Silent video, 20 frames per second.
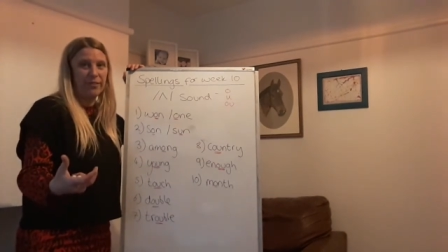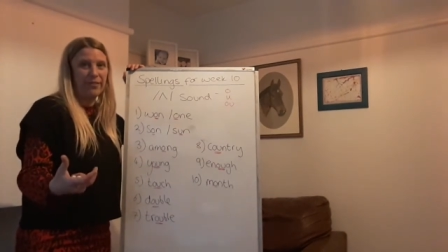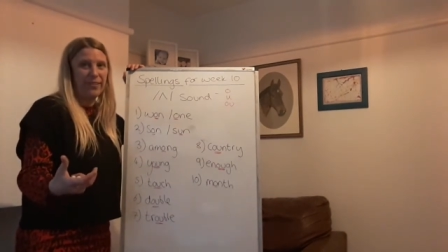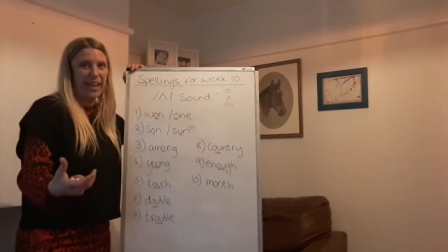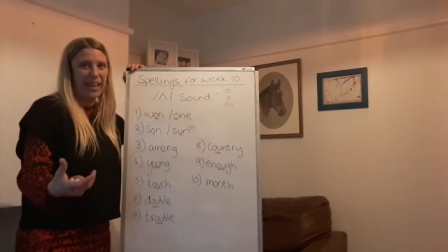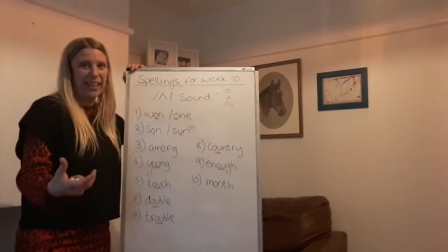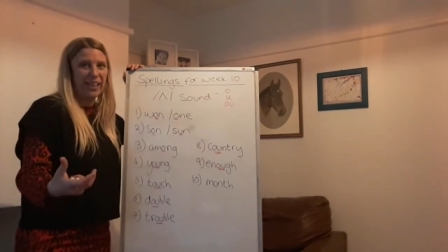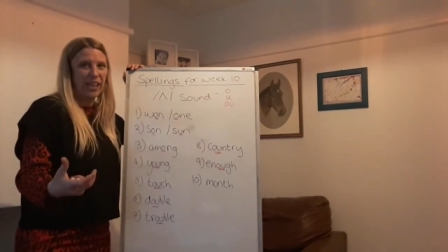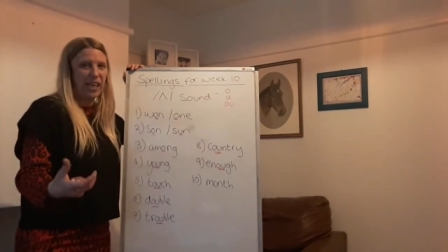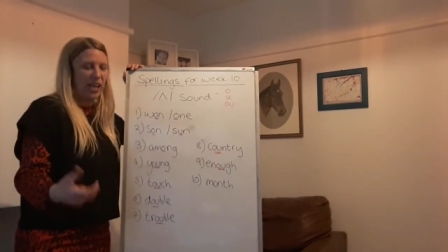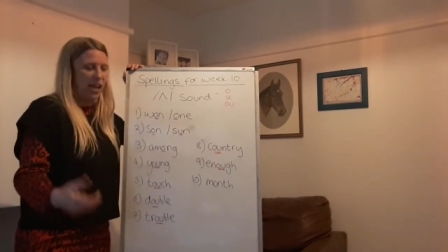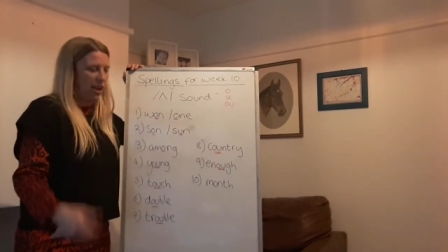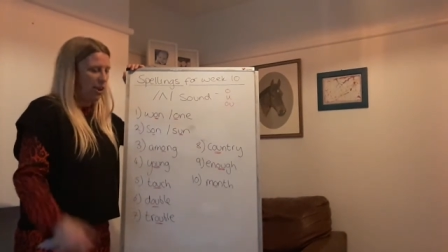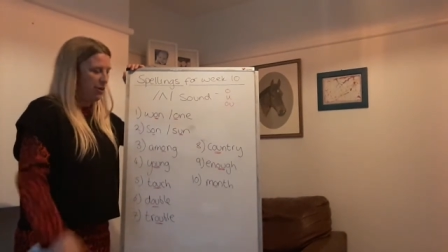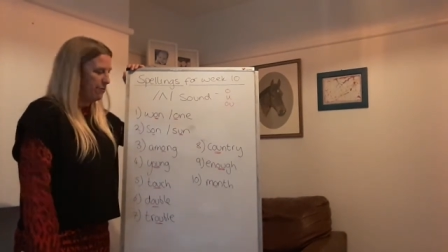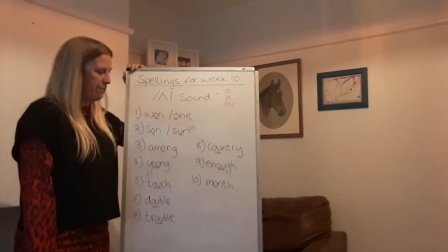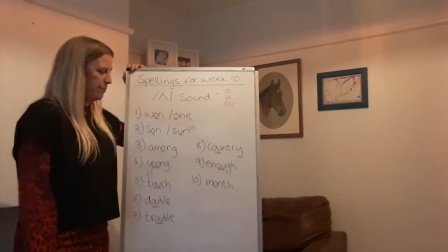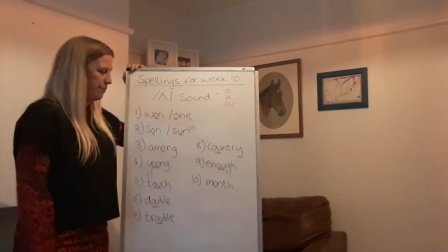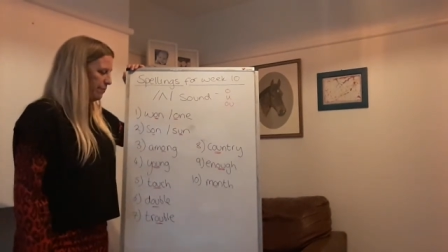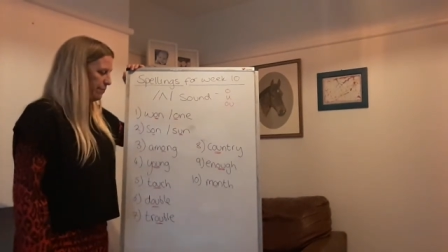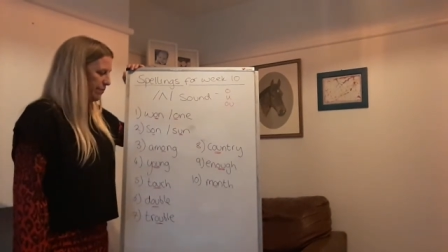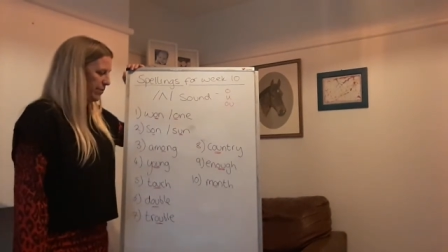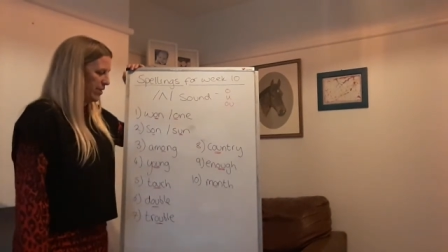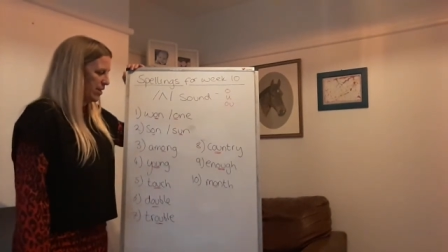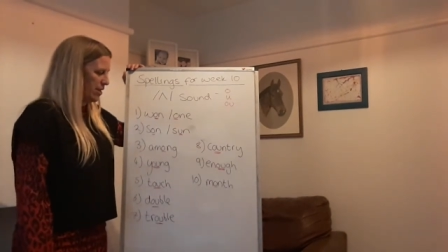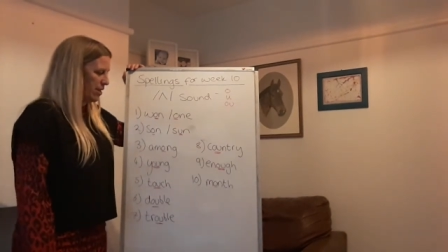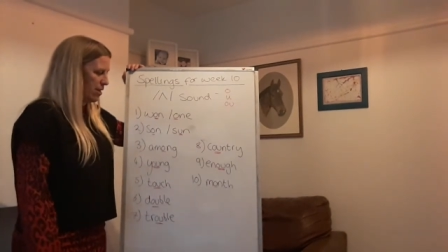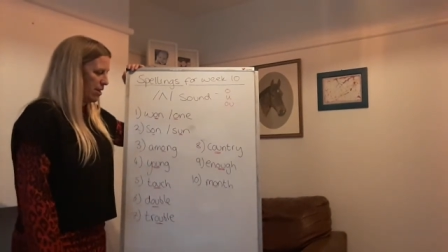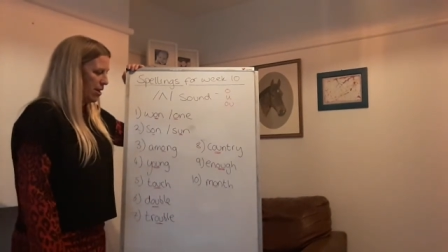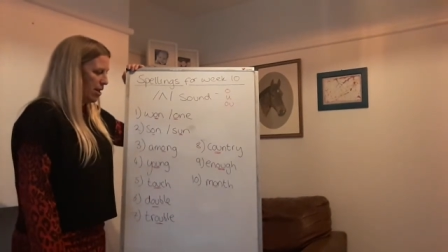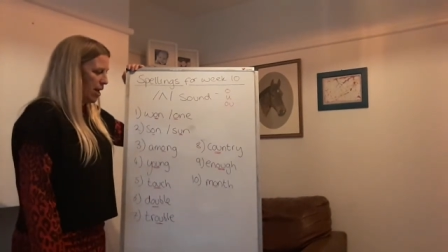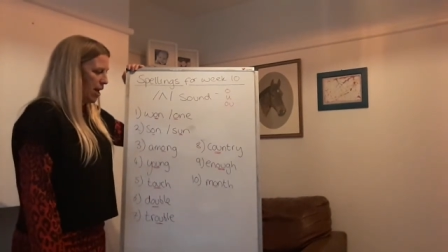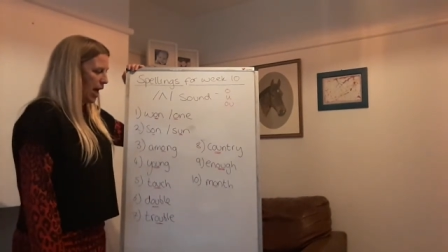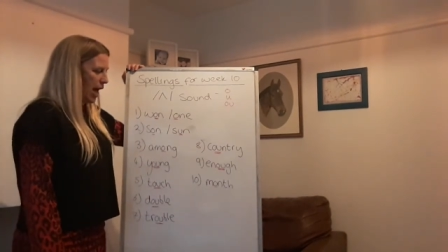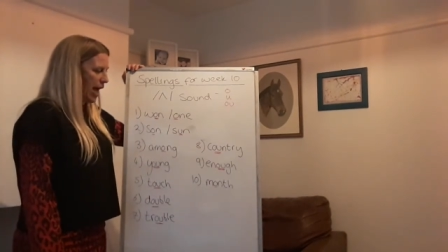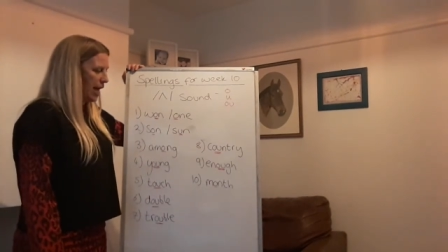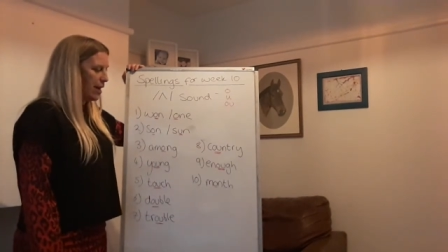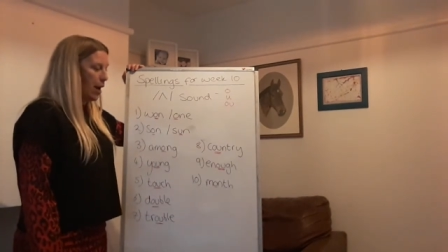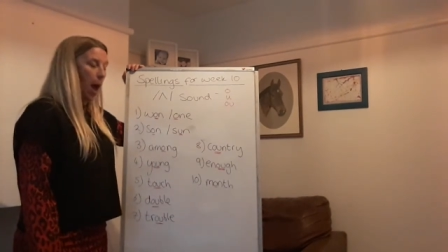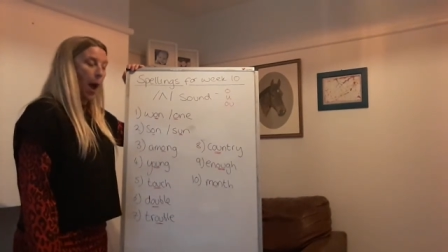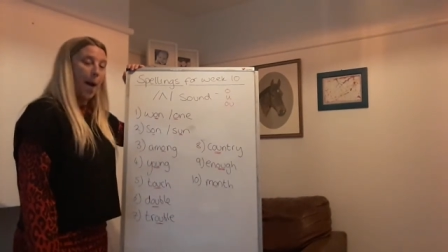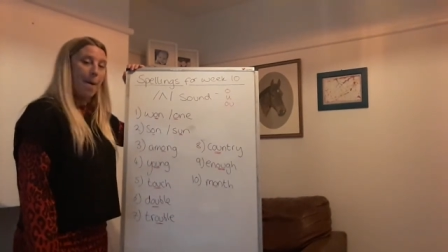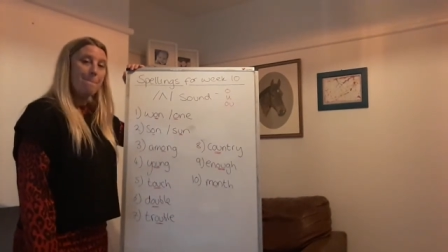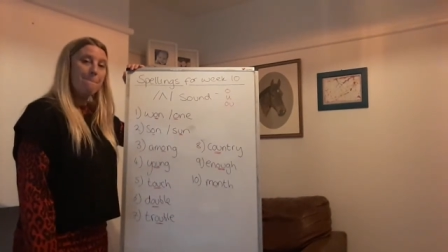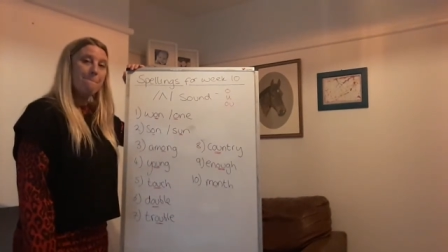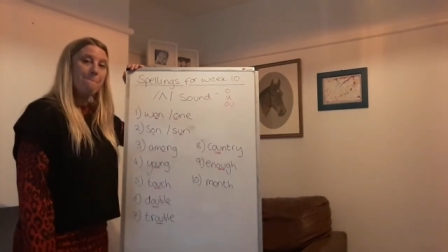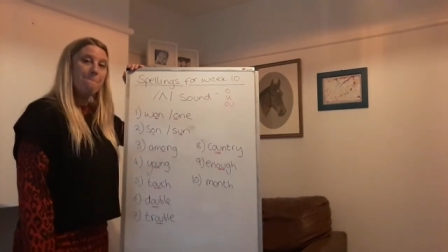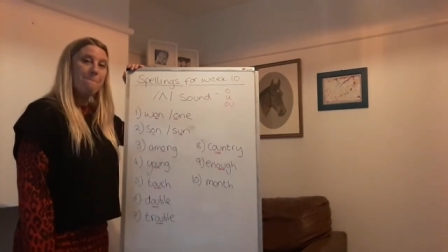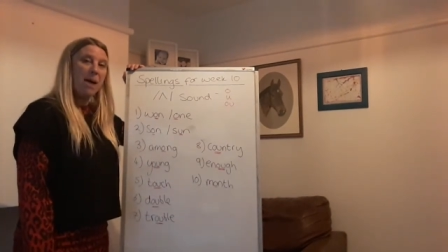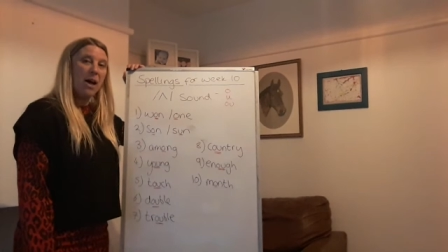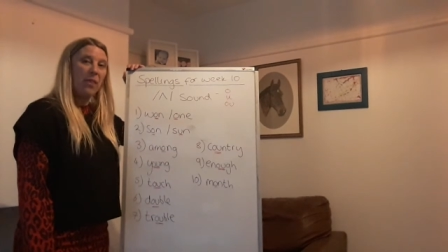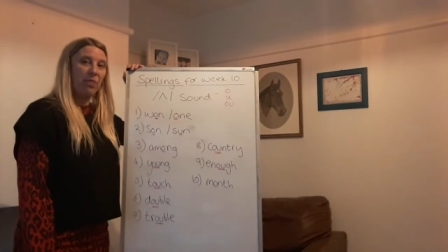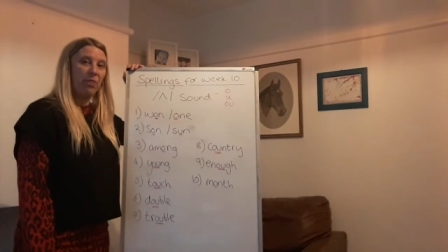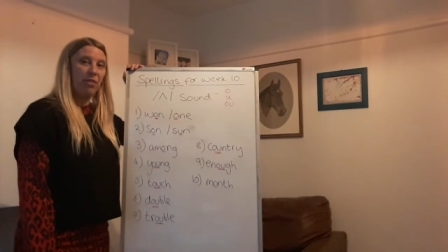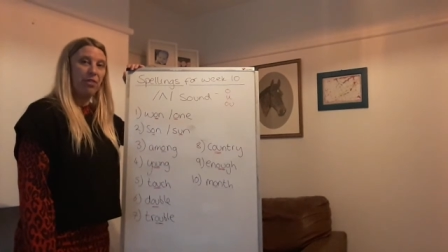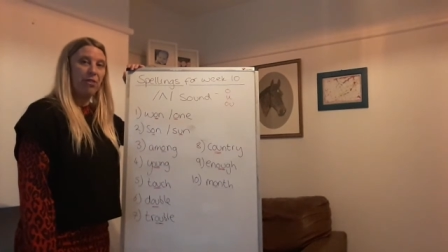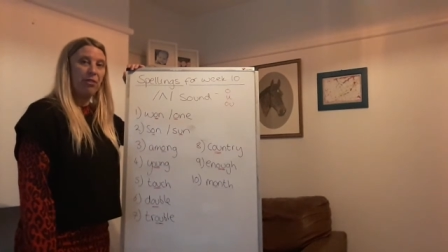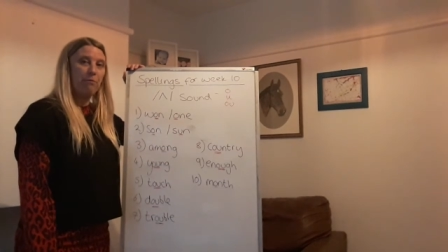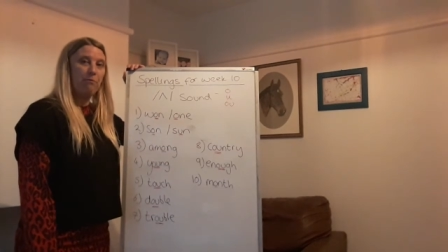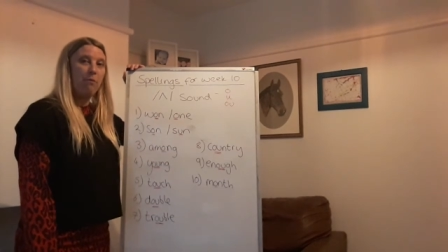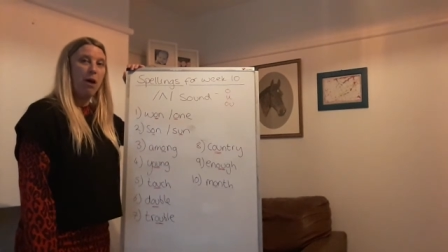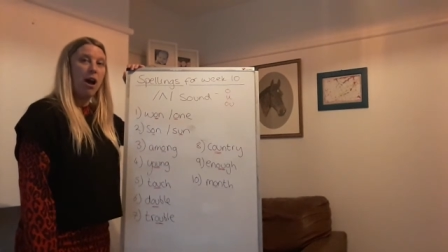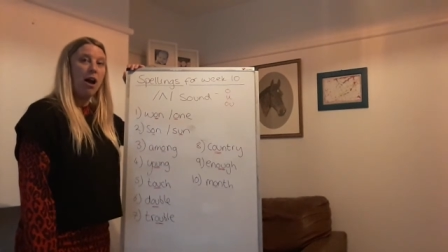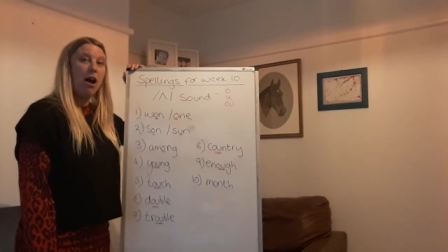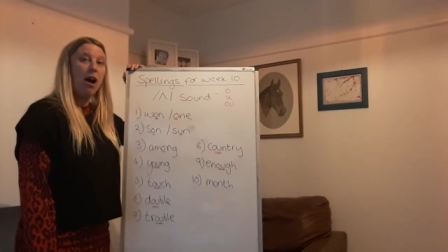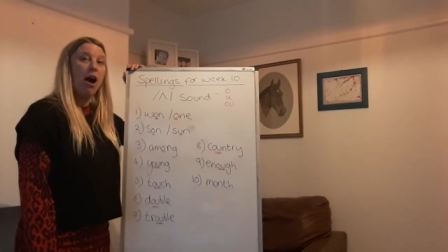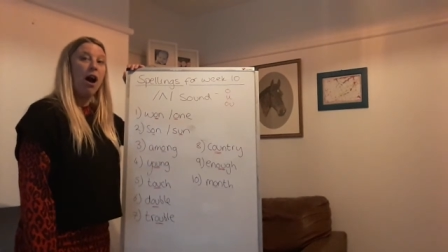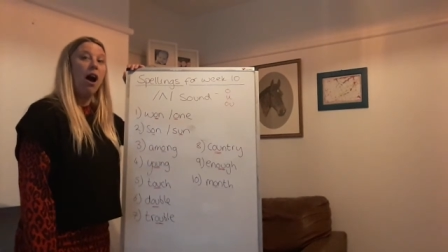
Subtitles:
Thank you. And month. Month.